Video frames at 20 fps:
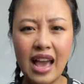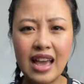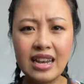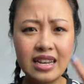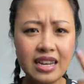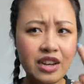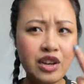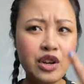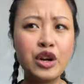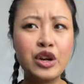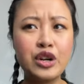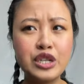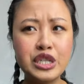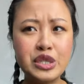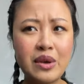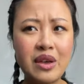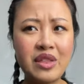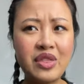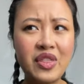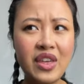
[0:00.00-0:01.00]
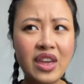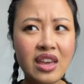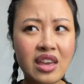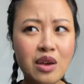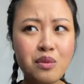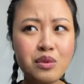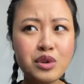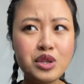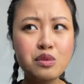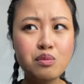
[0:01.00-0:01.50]
It didn't hurt. So I think
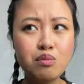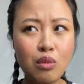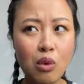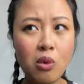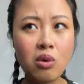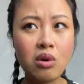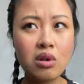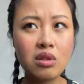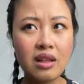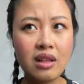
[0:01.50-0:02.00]
it was more